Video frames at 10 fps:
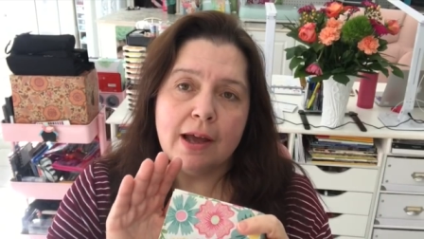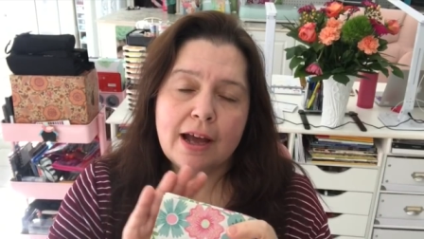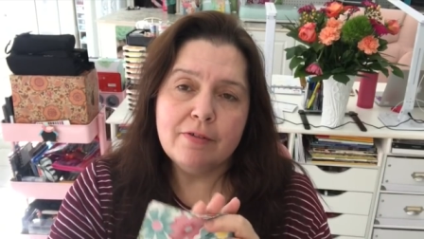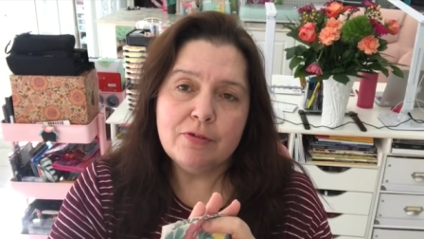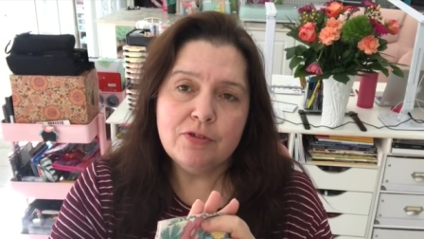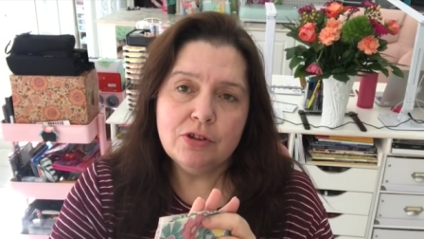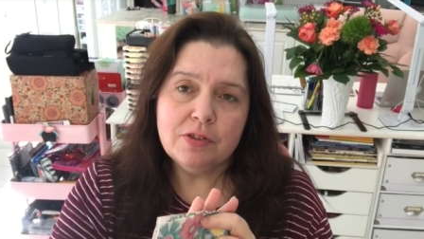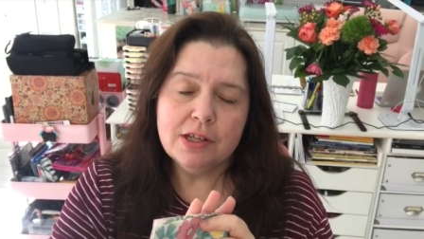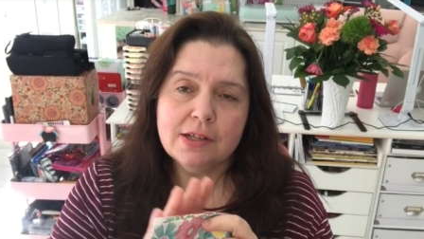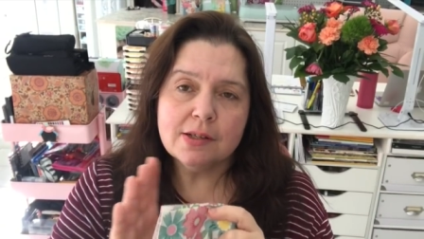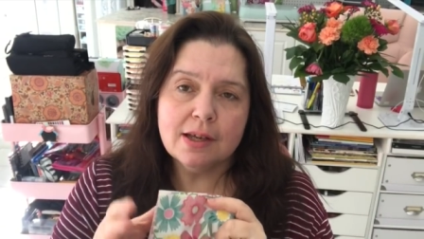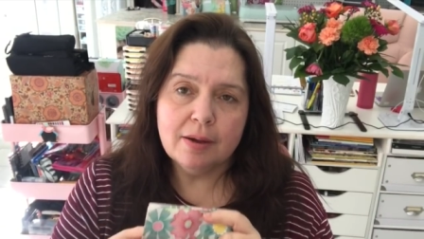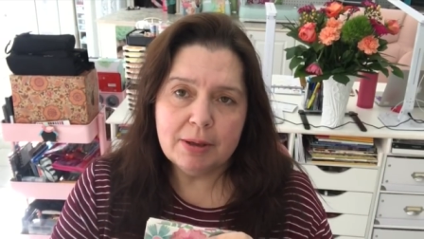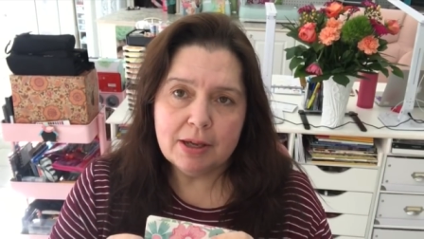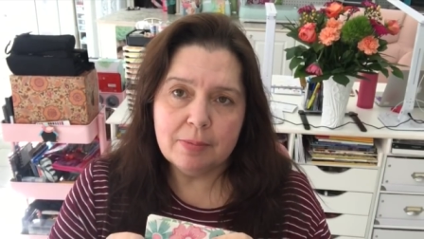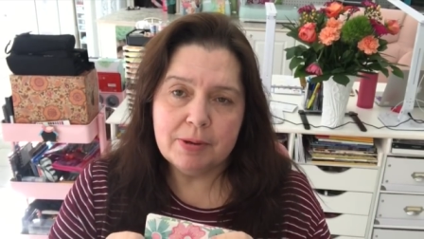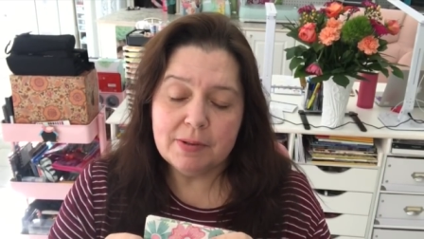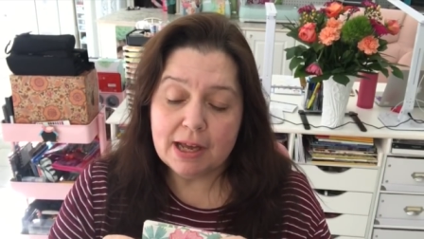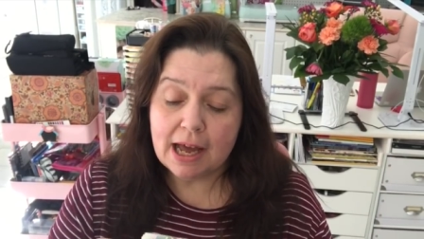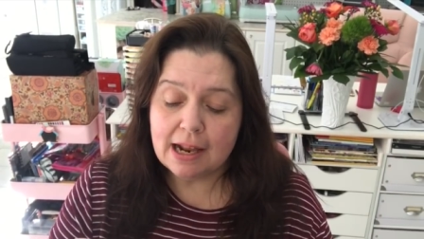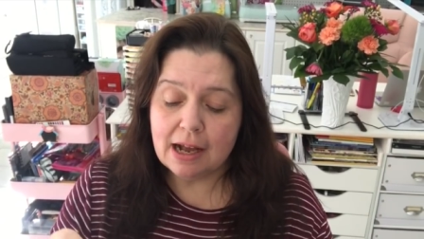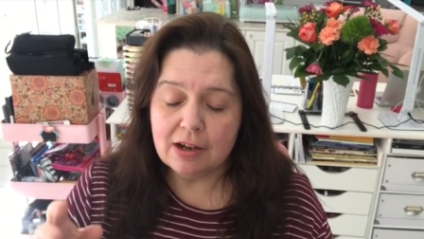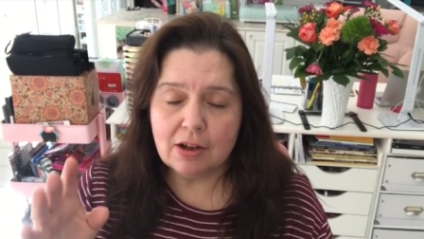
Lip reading: have a few things coming up on that.